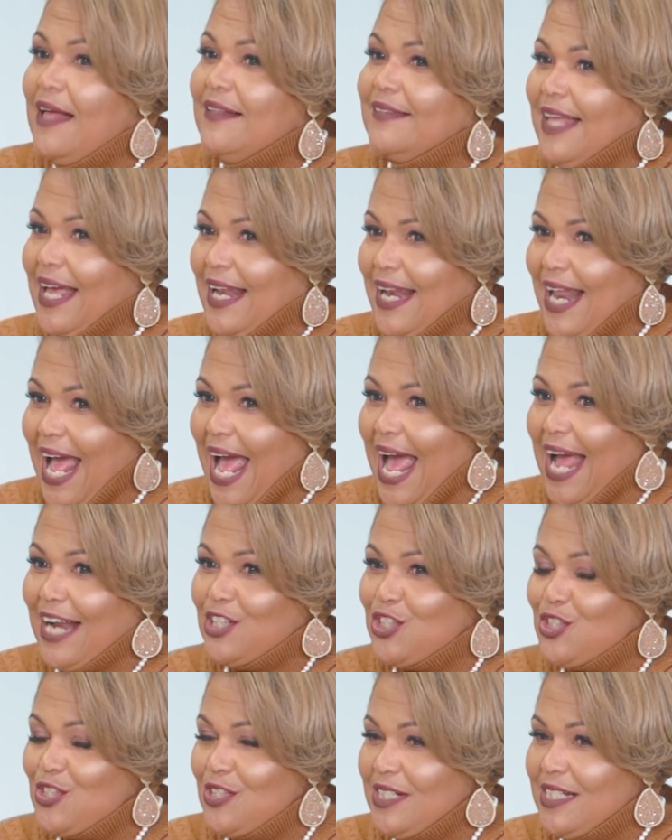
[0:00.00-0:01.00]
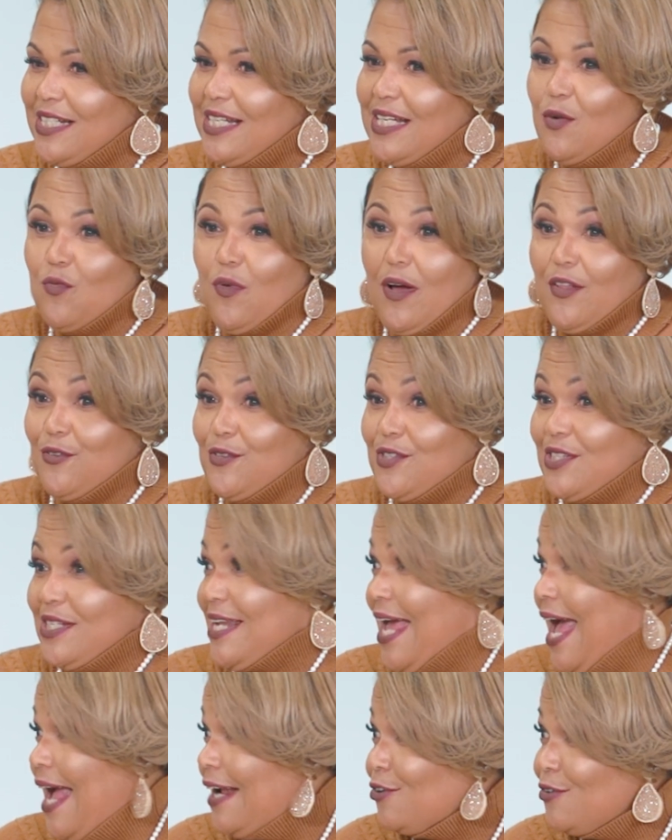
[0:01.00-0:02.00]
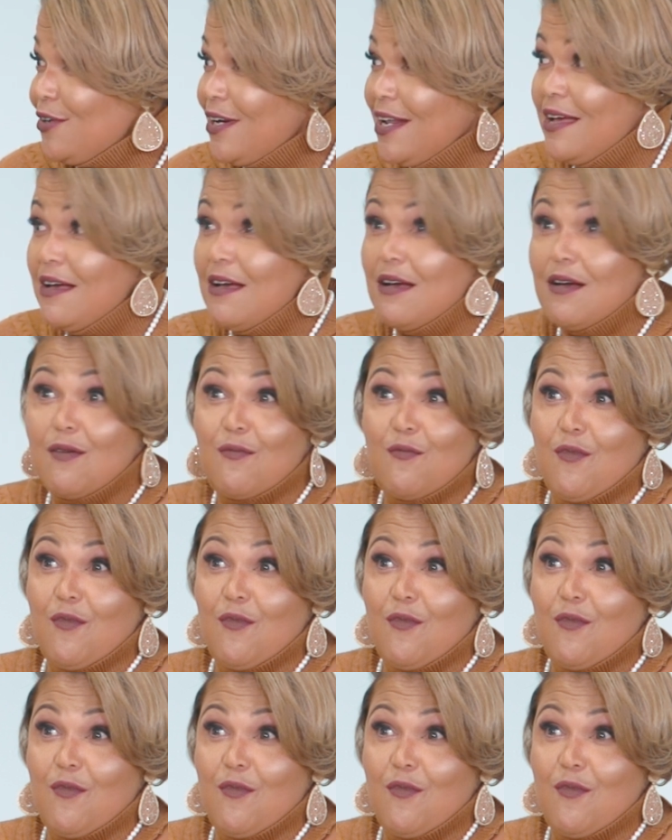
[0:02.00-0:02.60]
that actually, whether it's an acronym,